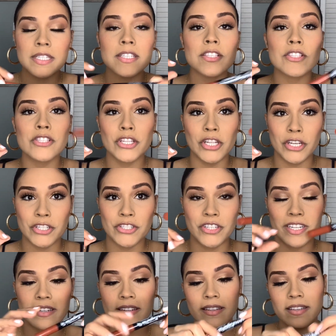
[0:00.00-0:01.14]

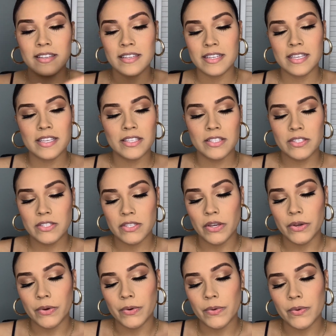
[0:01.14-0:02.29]
Seduction.
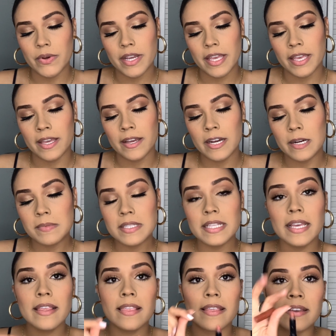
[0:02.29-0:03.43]
So it comes
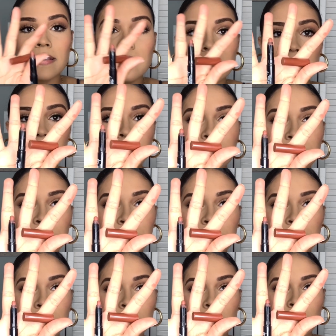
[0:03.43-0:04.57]
like this.
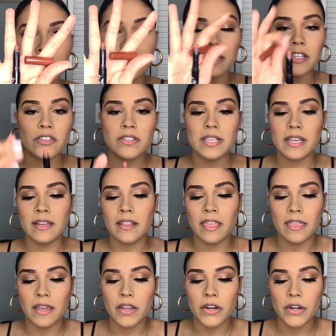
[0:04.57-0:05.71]
It's just like a
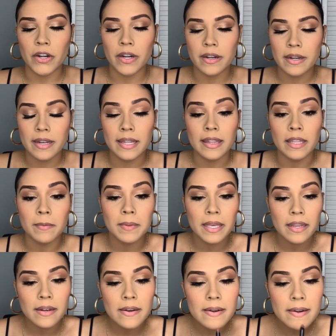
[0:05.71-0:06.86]
thicker lip
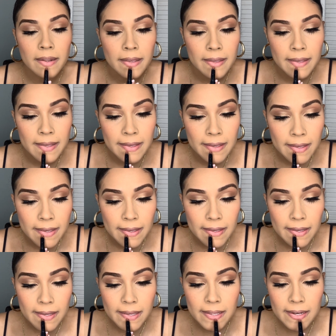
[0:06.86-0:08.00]
liner.
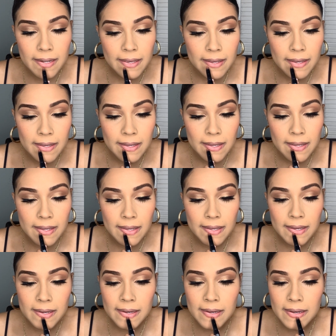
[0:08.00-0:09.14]
And
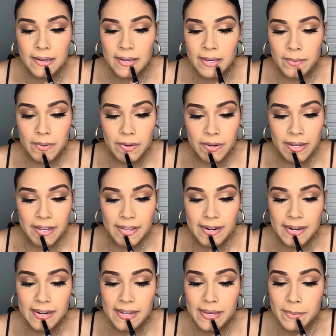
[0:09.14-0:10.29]
I will go ahead
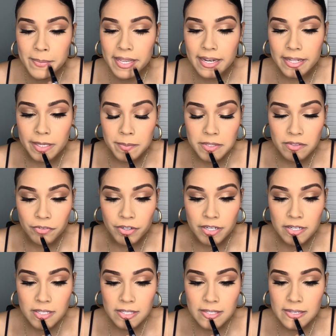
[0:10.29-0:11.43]
and line my lips
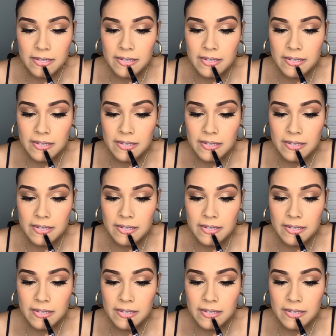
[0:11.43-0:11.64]
first.